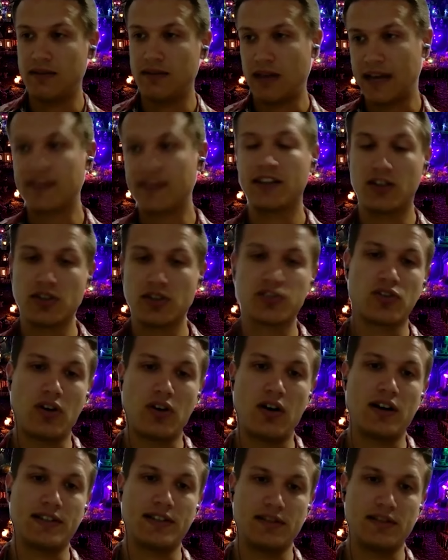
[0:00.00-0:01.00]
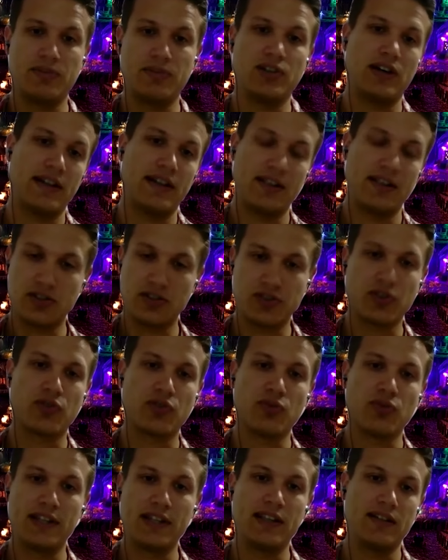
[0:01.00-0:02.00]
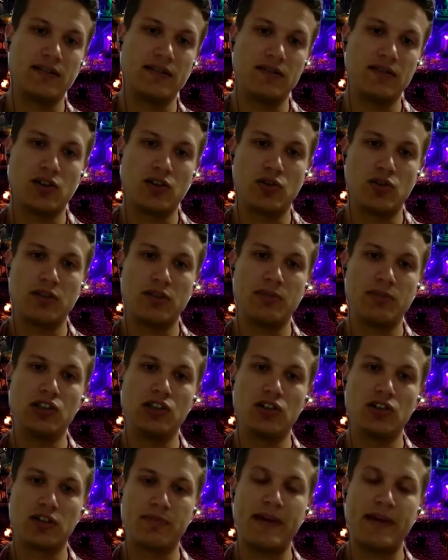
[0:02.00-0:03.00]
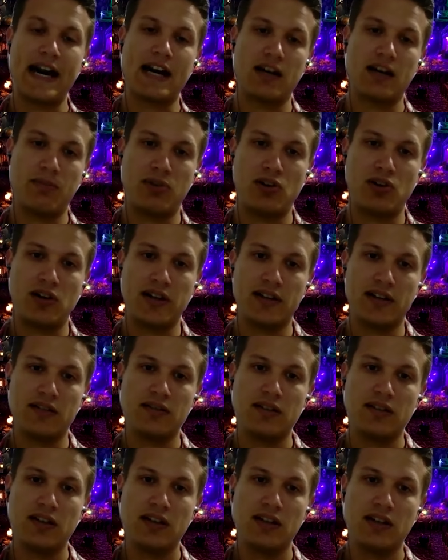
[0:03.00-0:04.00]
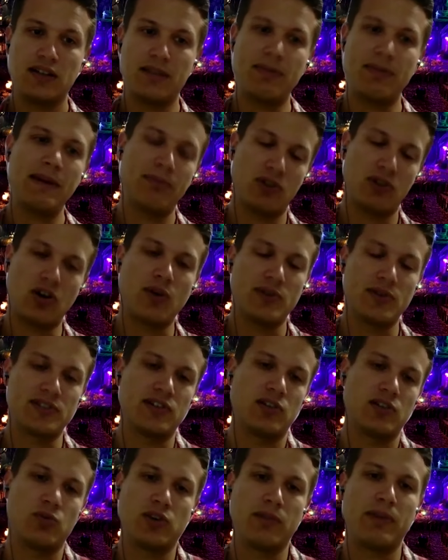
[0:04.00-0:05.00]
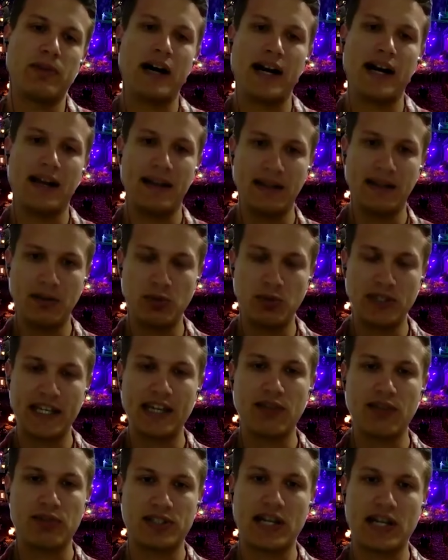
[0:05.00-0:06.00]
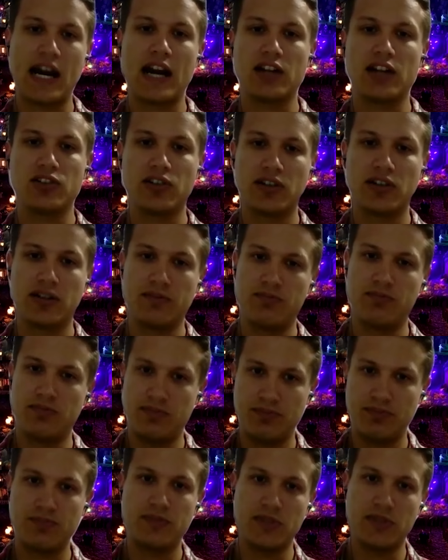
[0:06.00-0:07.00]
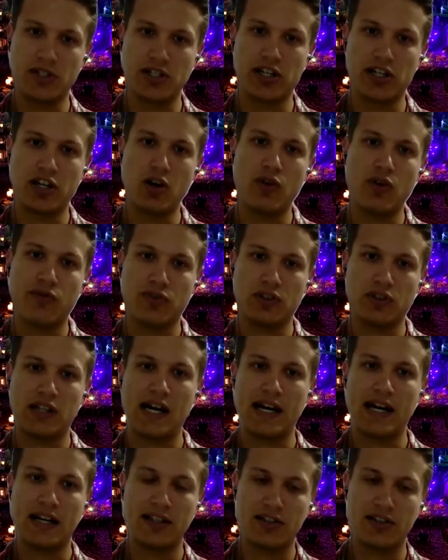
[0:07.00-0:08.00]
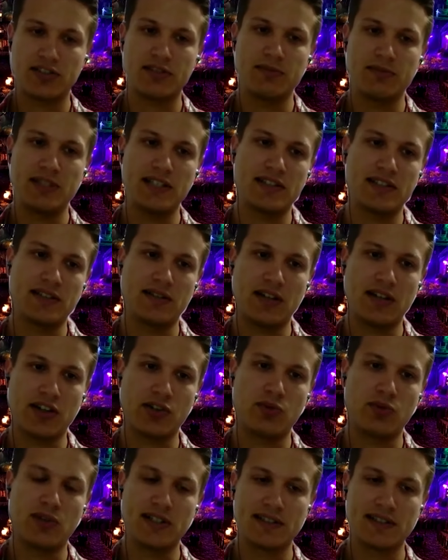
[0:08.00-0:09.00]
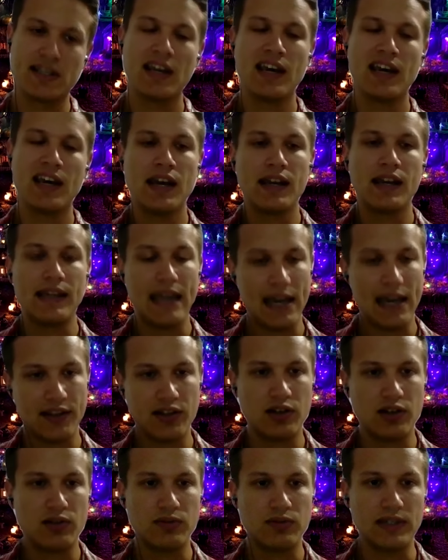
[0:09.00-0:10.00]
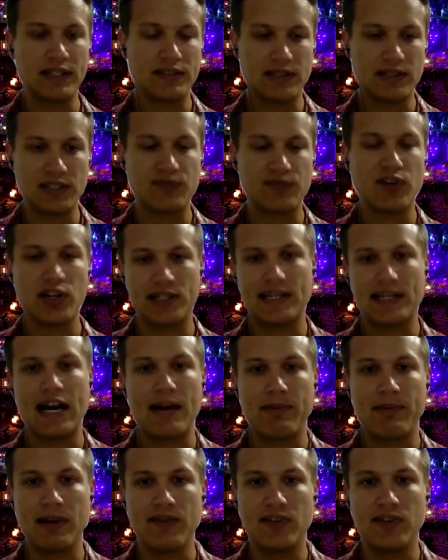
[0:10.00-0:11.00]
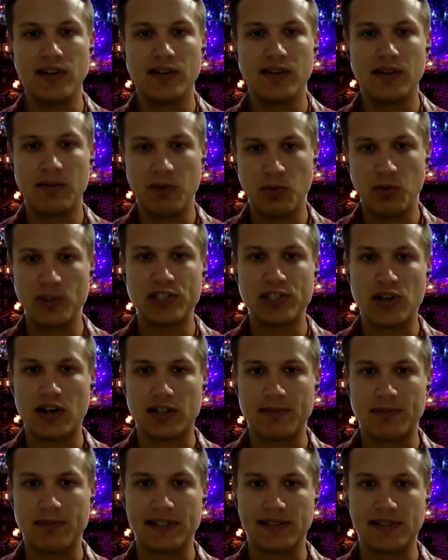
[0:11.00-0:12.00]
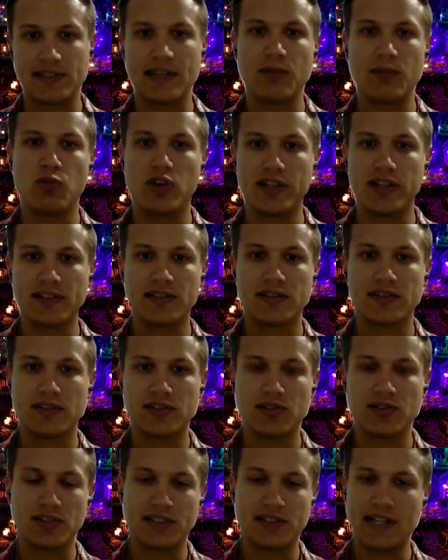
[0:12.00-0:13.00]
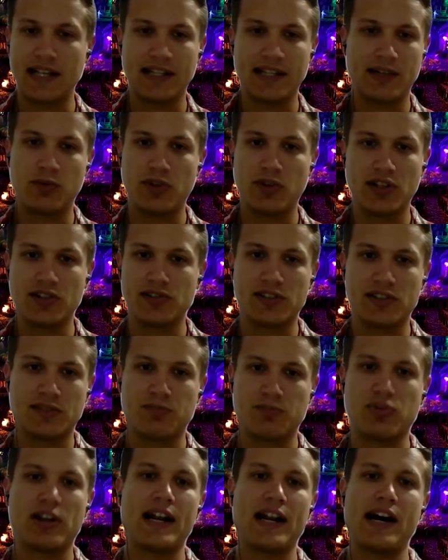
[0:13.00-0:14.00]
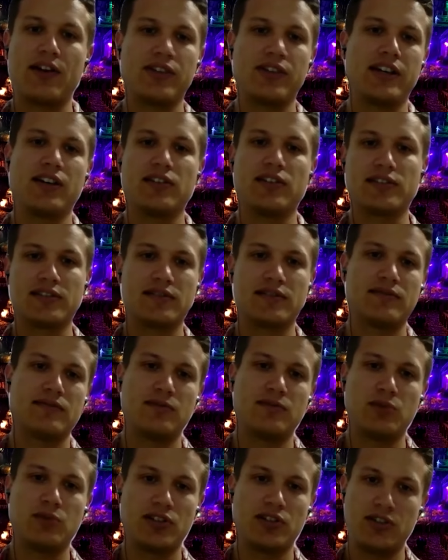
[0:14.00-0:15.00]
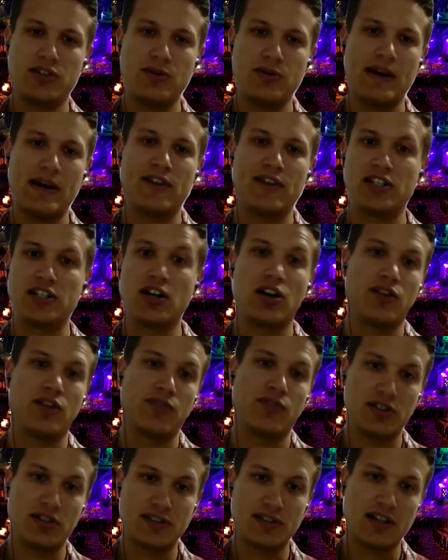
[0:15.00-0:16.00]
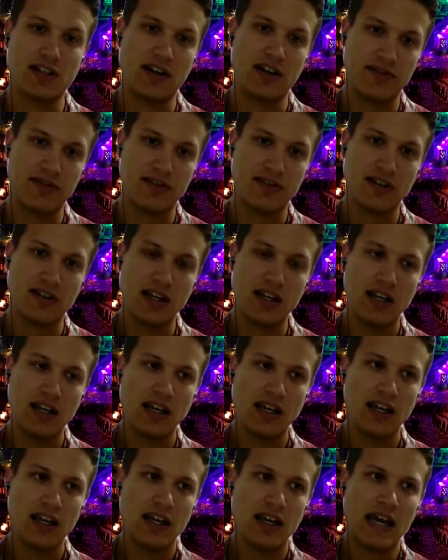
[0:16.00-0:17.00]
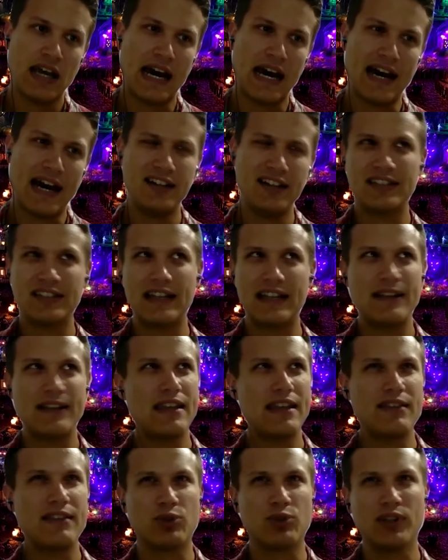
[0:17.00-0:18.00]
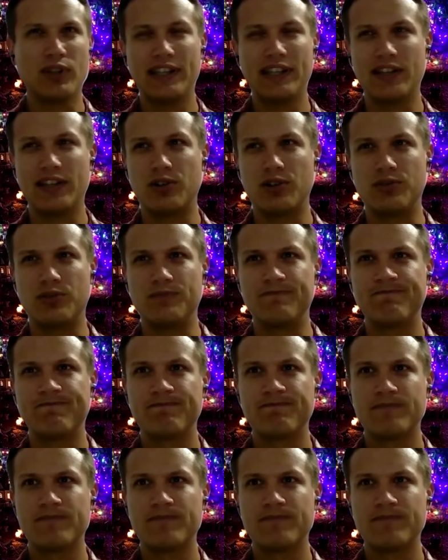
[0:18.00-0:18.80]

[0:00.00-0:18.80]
I, I think those are awesome, Bill. I think those are three that yeah. are going to be looked back upon the people are always going to want to buy, and then when they get retired, they're going to they're going to go for a lot. And there's some decent other ones. Yeah, though it's it's very top heavy. I mean, we talk about the same ones, so it's not like one of those spread out years where you have a ton of good stuff. I don't really though.